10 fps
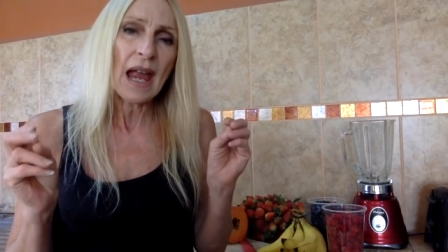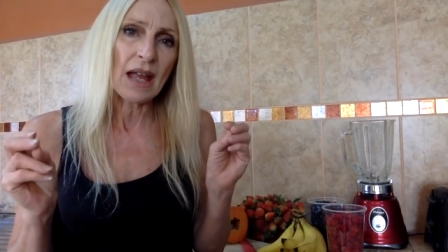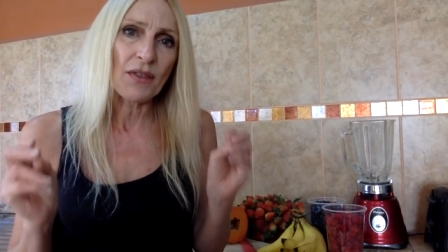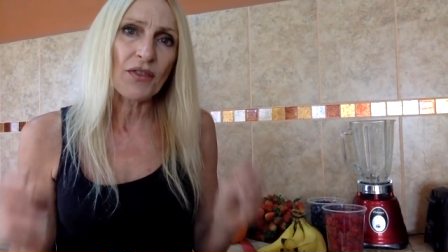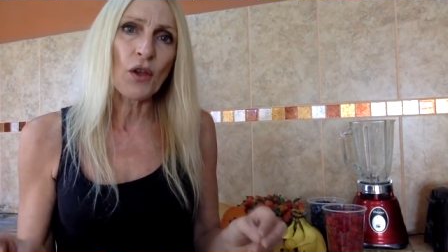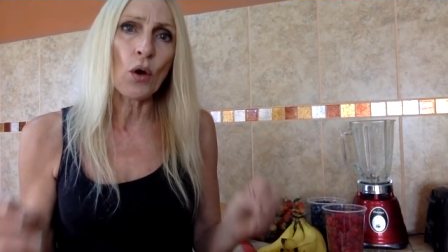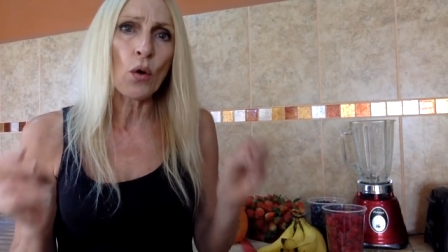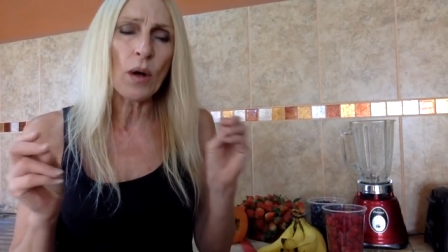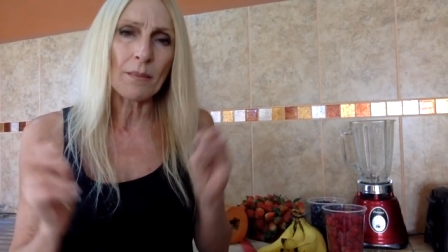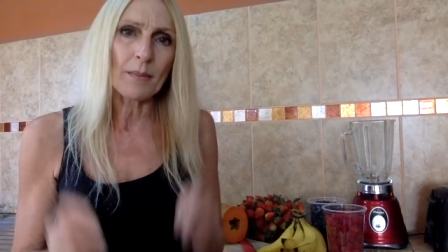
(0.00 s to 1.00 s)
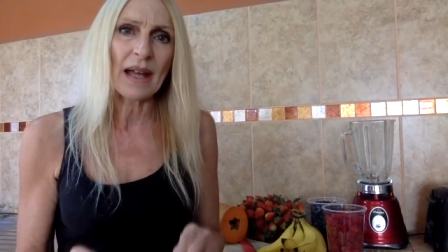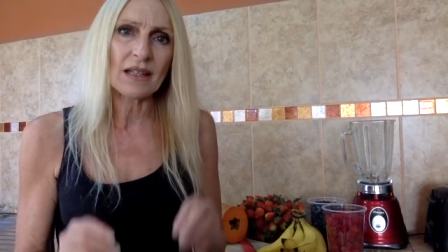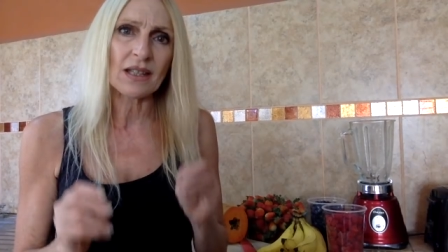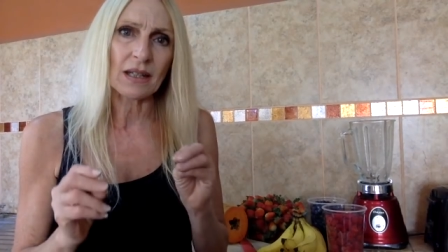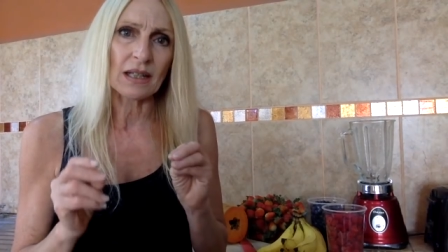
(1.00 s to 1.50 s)
and though
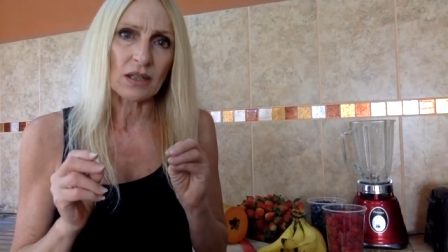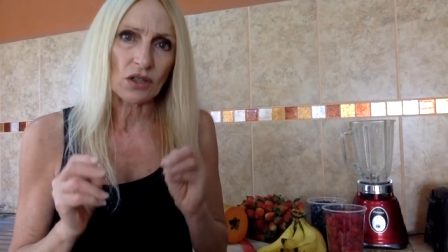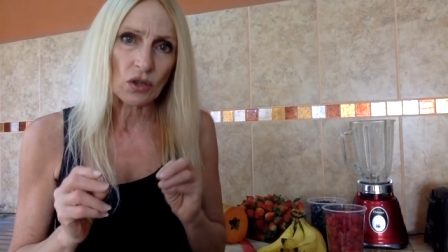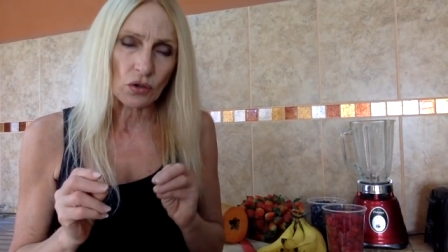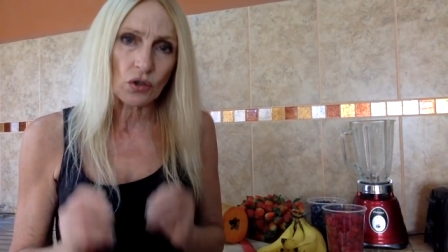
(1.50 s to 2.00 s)
Mexicans